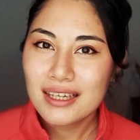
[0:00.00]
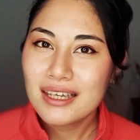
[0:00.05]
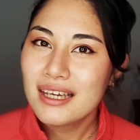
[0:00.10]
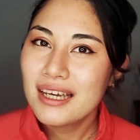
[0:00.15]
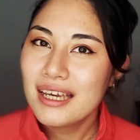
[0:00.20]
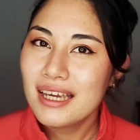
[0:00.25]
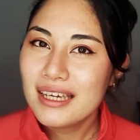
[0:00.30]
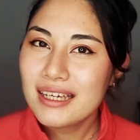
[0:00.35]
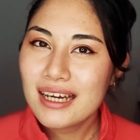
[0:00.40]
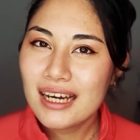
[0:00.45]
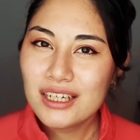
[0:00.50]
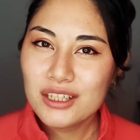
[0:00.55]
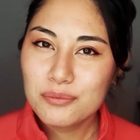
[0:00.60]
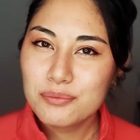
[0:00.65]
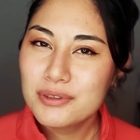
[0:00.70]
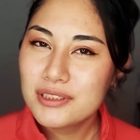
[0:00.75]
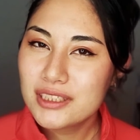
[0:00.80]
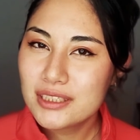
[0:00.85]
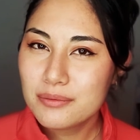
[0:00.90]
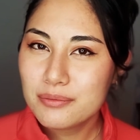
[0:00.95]
It kind of
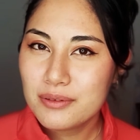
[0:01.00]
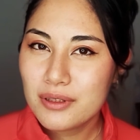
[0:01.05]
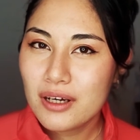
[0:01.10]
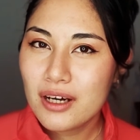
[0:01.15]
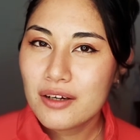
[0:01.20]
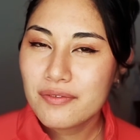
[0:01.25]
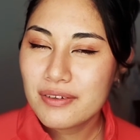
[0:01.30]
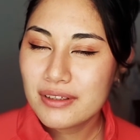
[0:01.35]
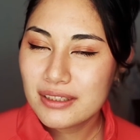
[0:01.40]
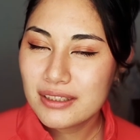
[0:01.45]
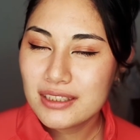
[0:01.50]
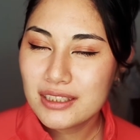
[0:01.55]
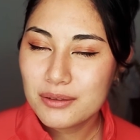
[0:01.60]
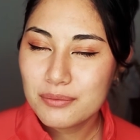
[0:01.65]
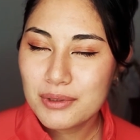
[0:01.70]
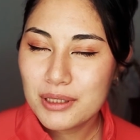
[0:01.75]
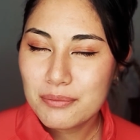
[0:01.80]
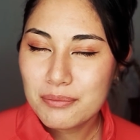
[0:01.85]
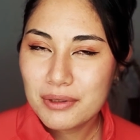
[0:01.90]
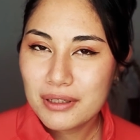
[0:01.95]
pisses me off a little
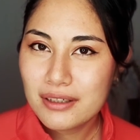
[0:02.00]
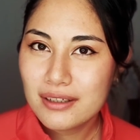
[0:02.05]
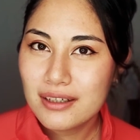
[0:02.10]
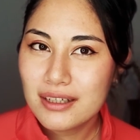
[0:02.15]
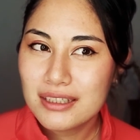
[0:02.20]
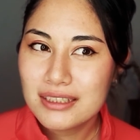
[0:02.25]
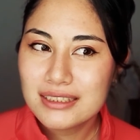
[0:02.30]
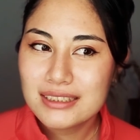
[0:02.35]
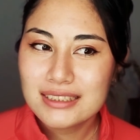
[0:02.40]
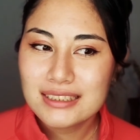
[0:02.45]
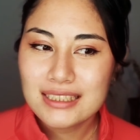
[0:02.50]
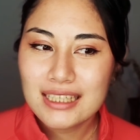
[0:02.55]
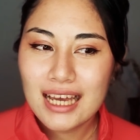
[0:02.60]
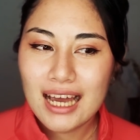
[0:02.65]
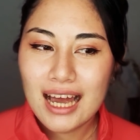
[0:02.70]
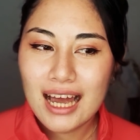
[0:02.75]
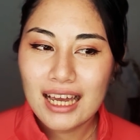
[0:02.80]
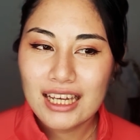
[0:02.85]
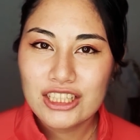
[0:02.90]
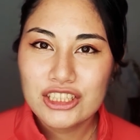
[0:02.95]
bit because
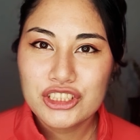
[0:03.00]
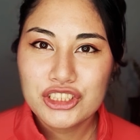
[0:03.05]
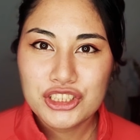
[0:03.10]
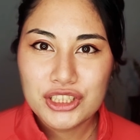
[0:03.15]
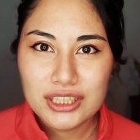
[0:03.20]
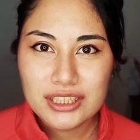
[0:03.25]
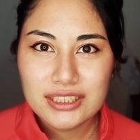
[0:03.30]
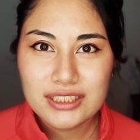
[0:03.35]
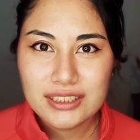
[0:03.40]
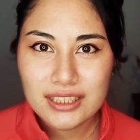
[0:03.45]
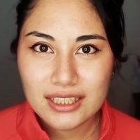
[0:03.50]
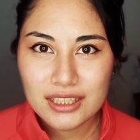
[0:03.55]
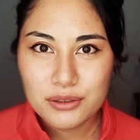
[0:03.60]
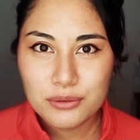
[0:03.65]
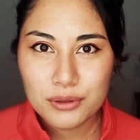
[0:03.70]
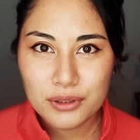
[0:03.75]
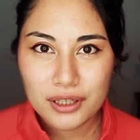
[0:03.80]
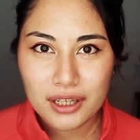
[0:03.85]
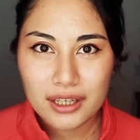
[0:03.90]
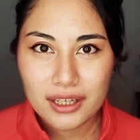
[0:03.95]
I just started
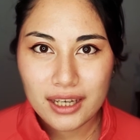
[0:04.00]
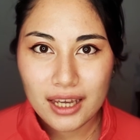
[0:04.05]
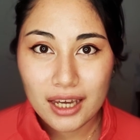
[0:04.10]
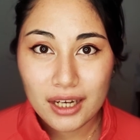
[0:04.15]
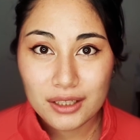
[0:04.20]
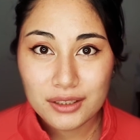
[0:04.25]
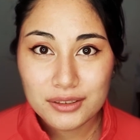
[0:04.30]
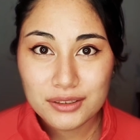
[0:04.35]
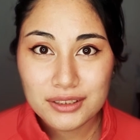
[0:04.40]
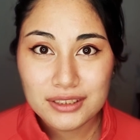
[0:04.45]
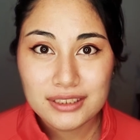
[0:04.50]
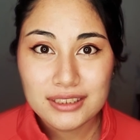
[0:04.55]
working out